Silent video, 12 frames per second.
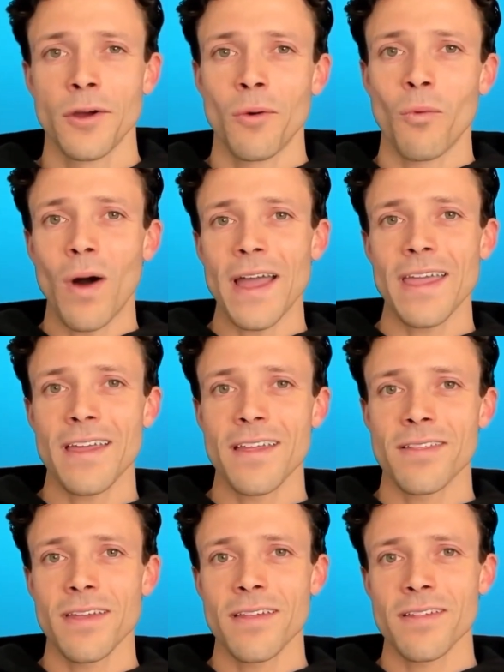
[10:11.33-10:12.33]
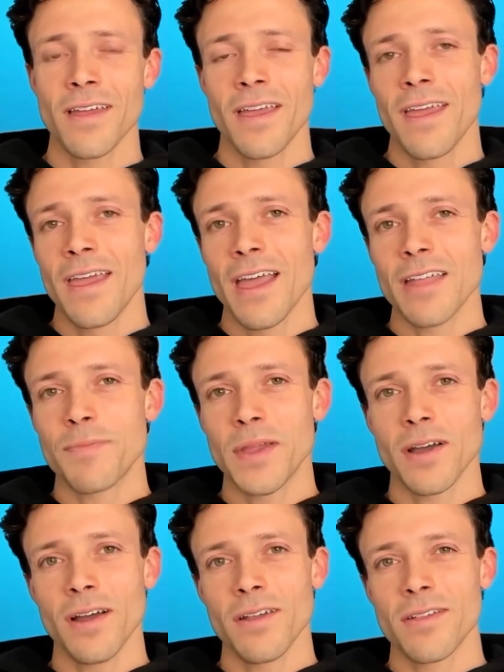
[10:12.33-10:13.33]
Why is this? It's
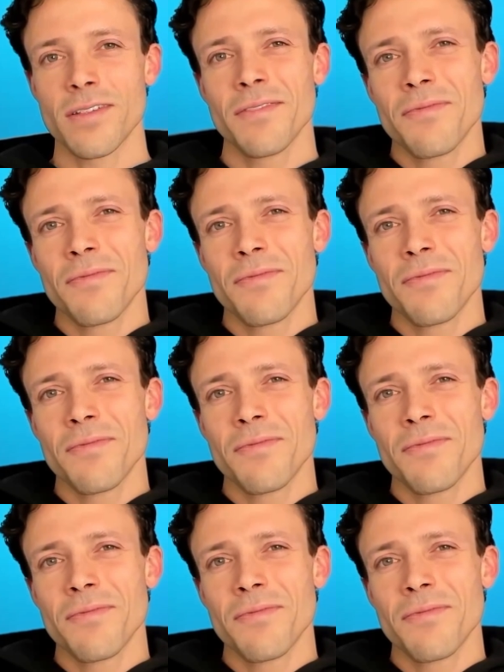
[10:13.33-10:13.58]
because